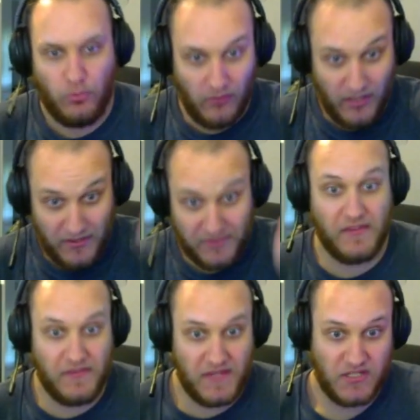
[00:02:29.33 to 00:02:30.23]
with
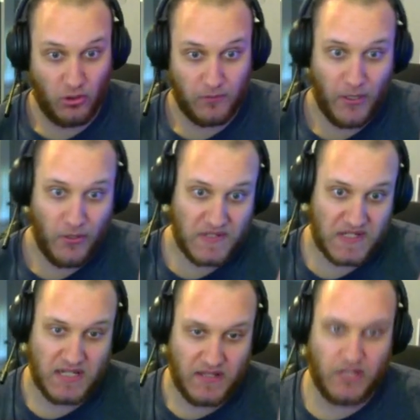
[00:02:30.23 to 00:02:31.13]
the
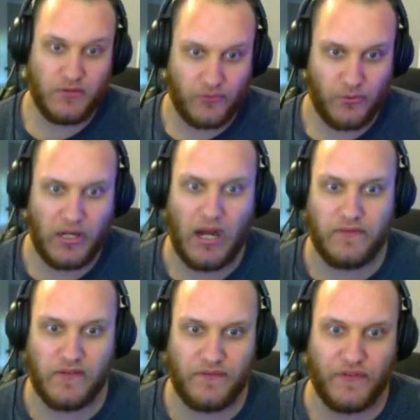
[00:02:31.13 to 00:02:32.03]
doorpost that you threw it off
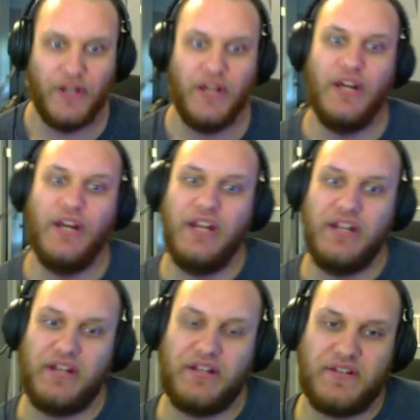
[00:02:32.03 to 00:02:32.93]
of.
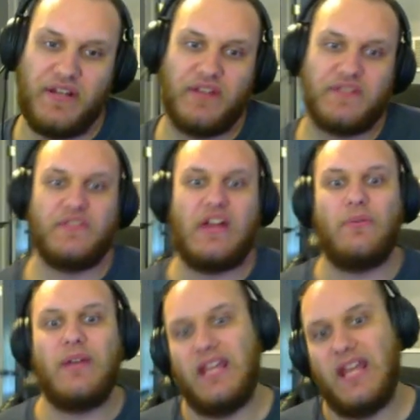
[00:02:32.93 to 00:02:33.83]
So that
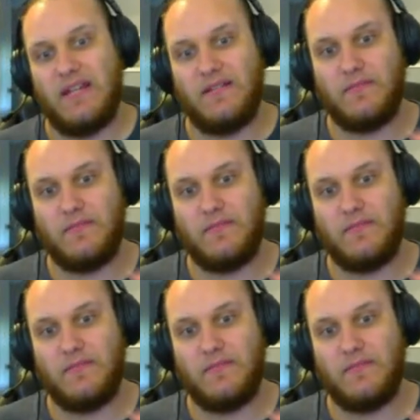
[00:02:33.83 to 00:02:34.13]
way it